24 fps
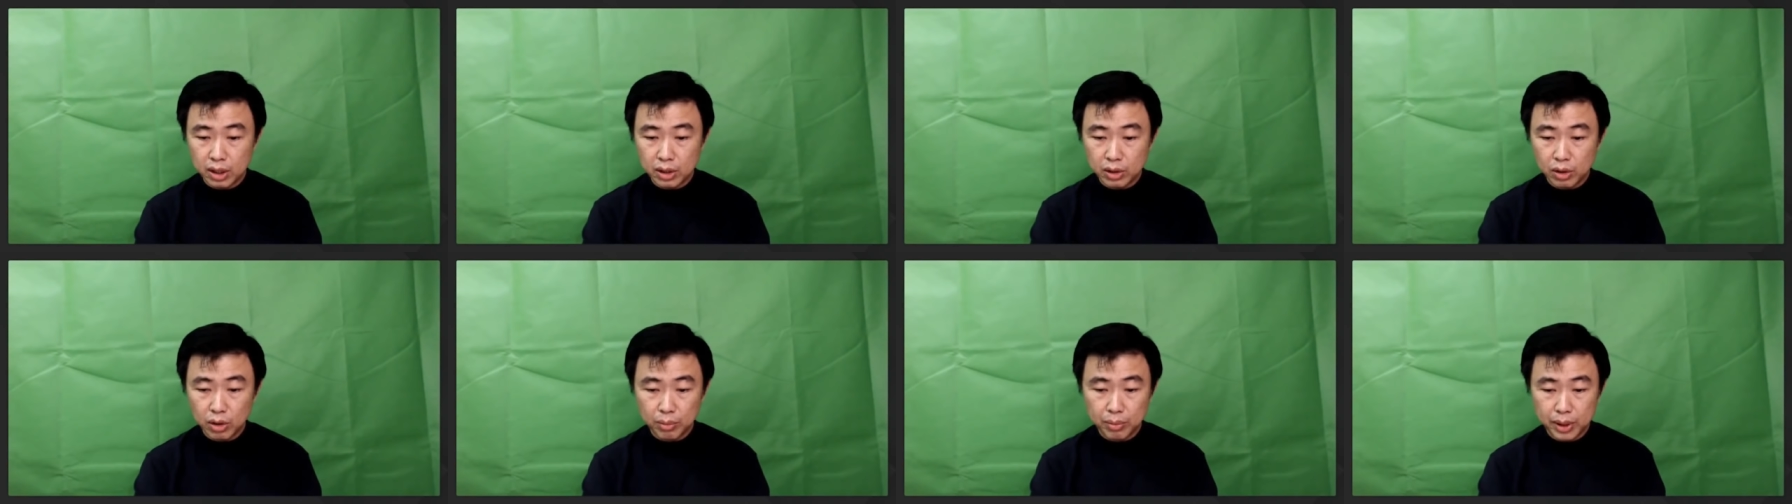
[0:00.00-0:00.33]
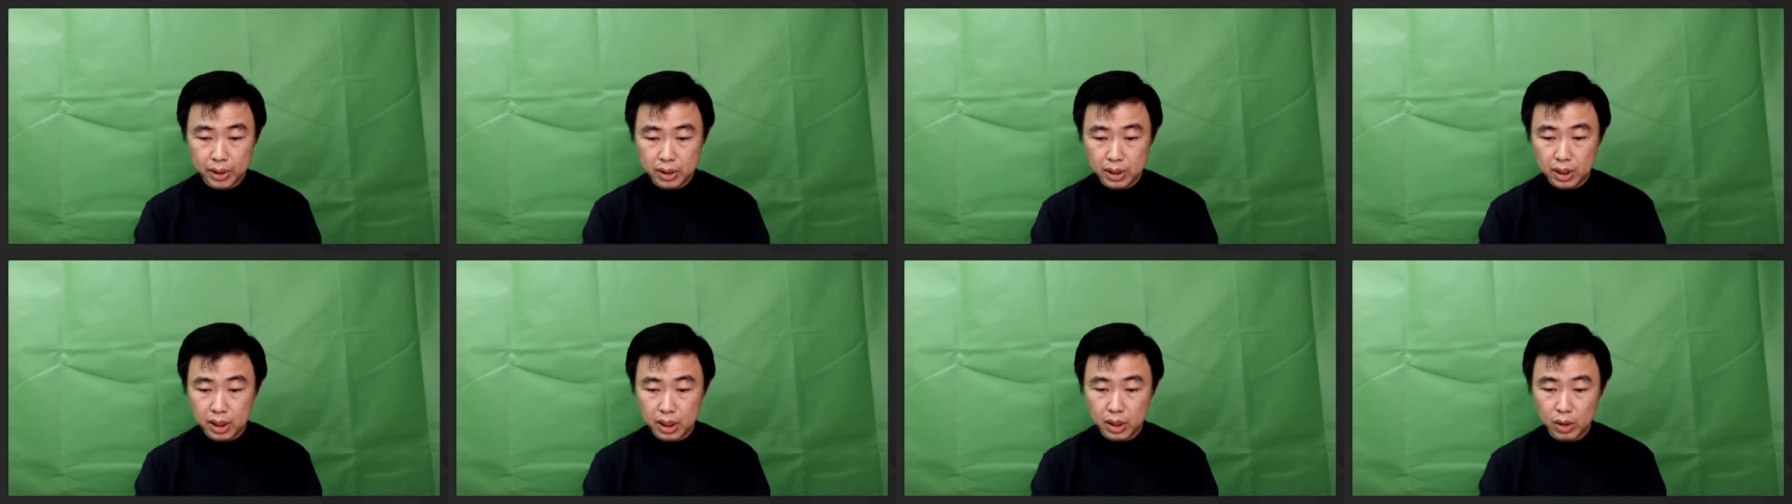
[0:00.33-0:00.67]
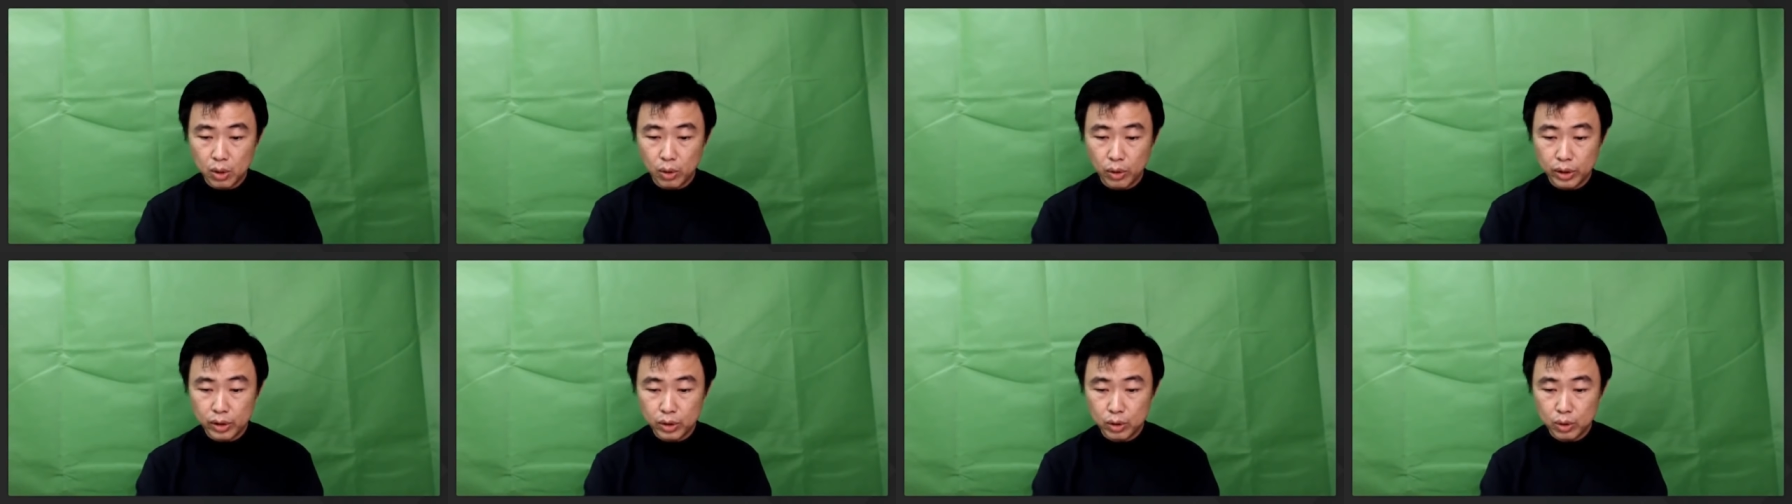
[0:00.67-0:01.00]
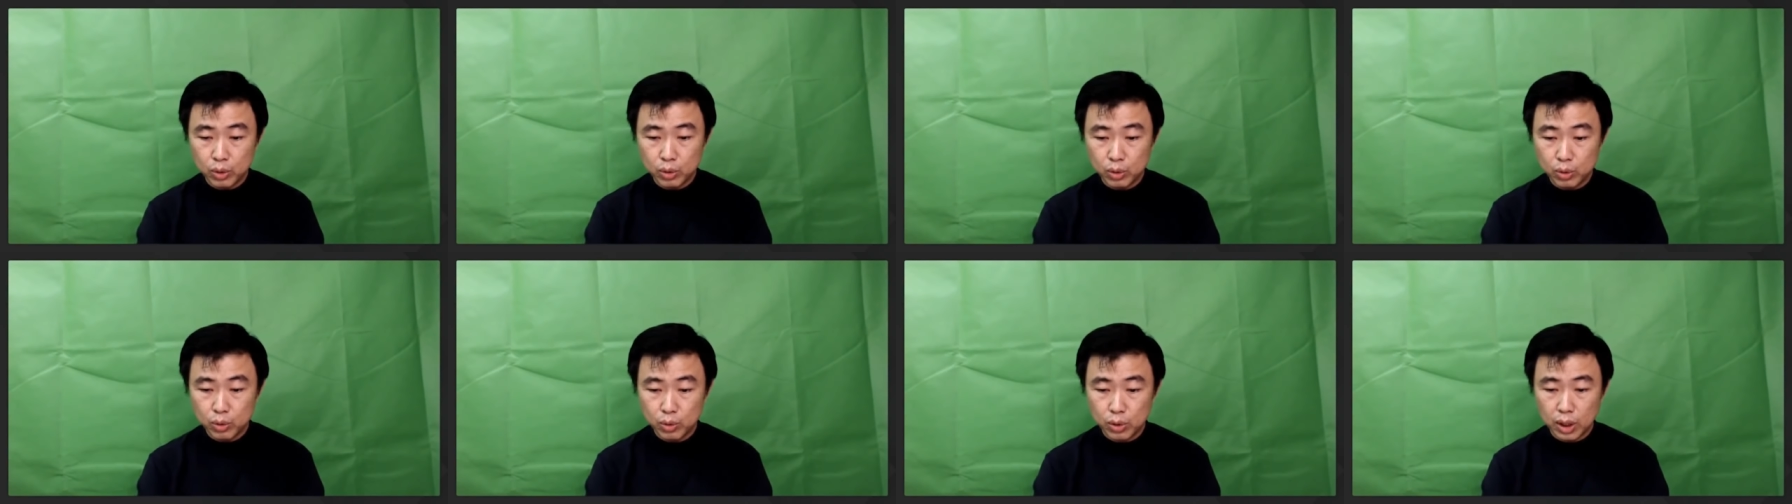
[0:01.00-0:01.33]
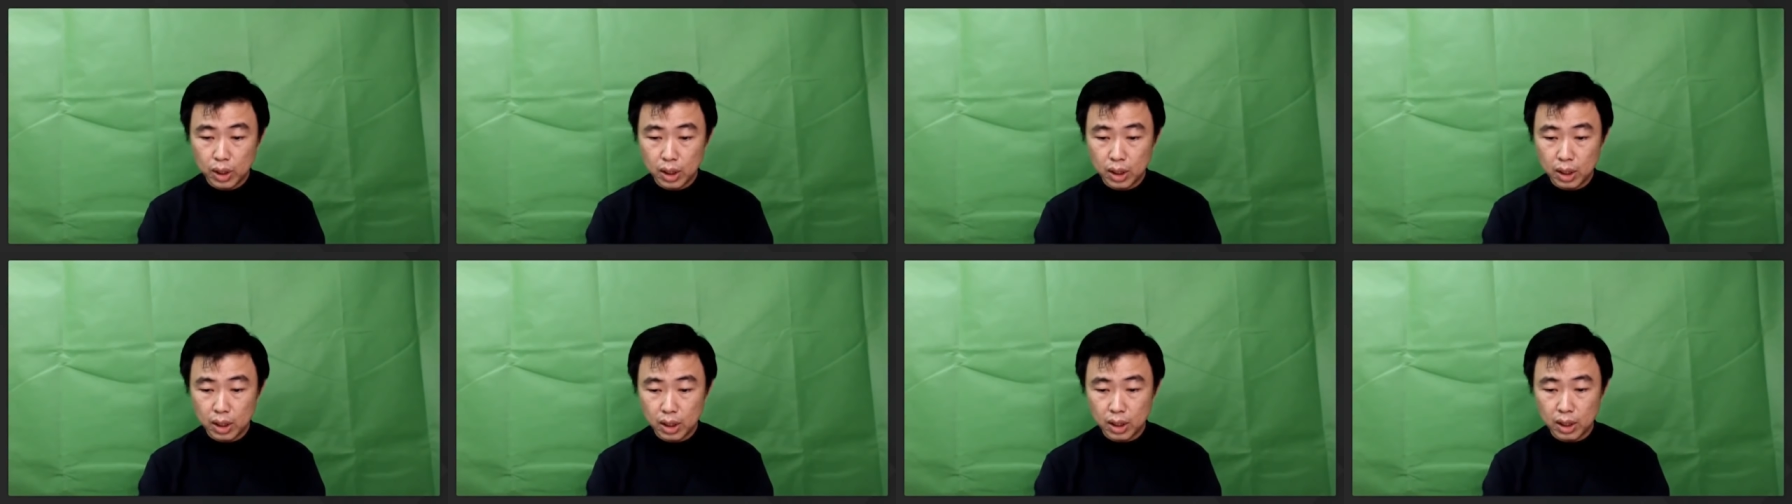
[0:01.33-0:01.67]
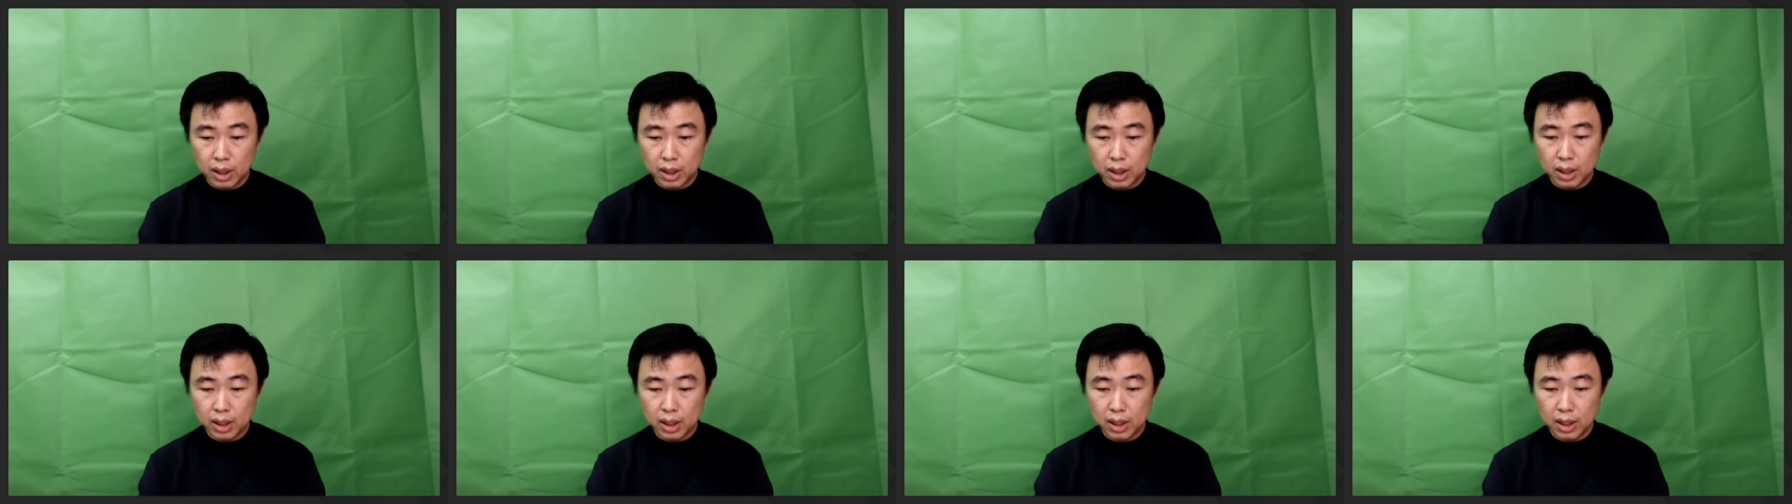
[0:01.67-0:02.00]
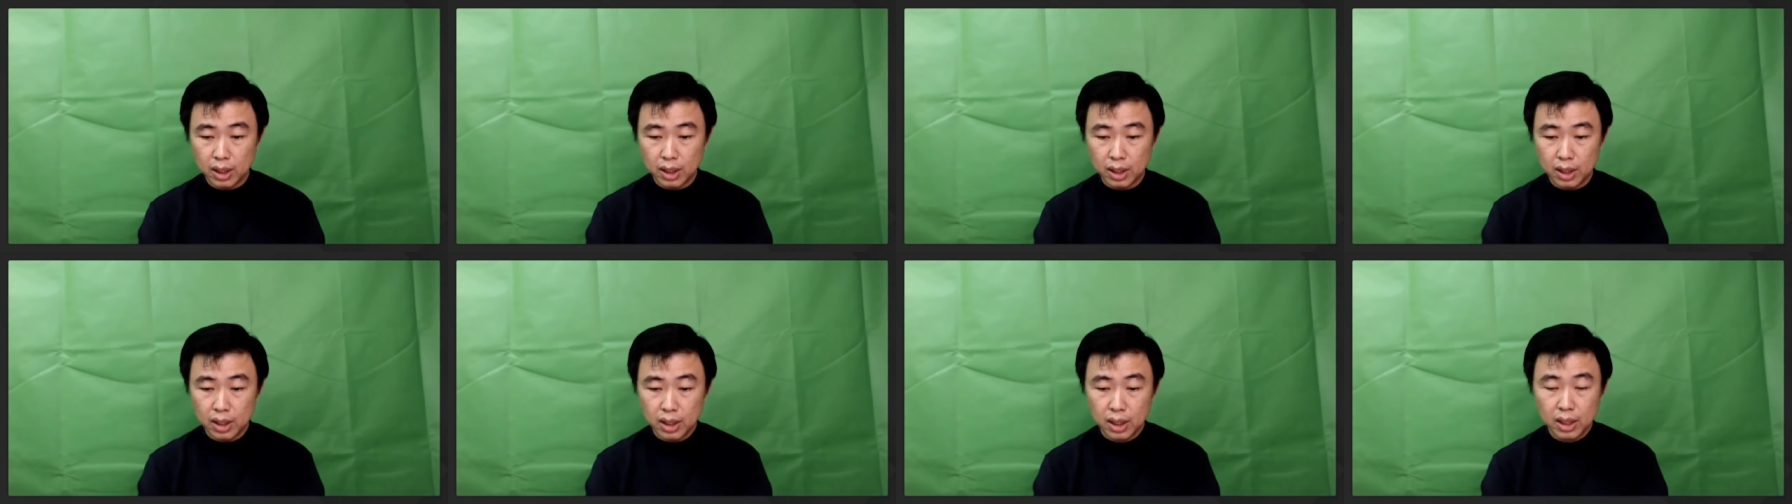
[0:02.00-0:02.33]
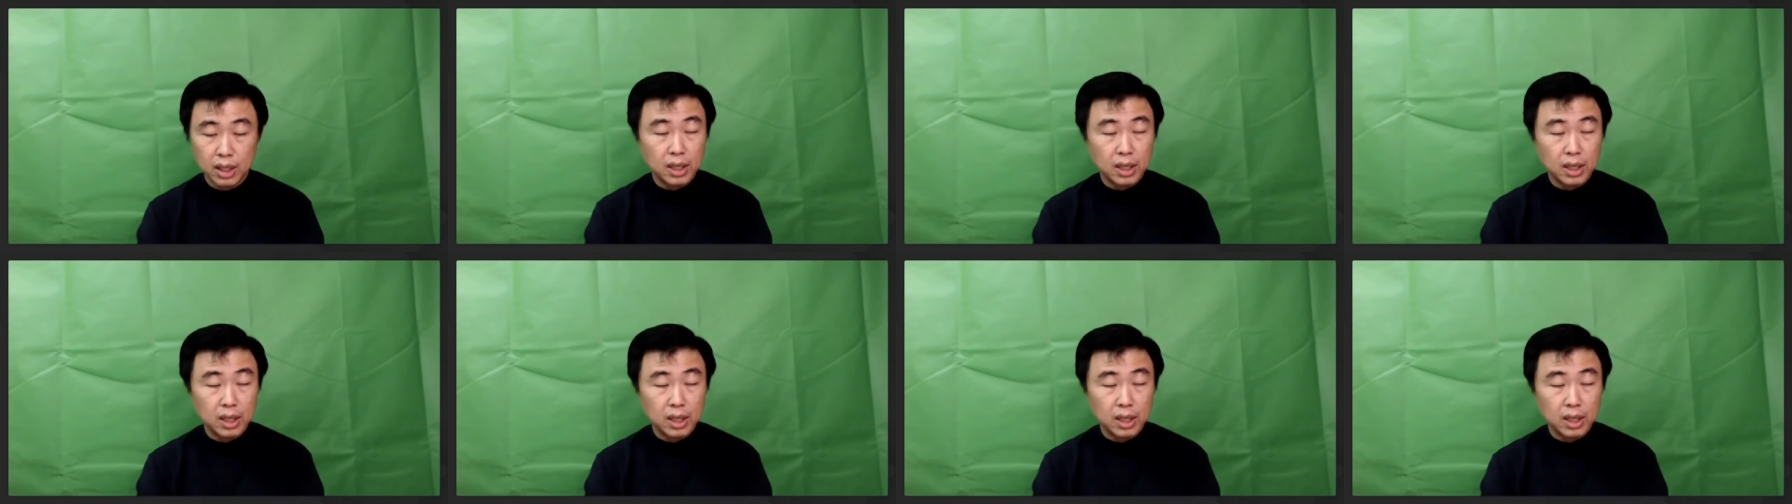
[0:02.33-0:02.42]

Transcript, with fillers: you're basically going through uh,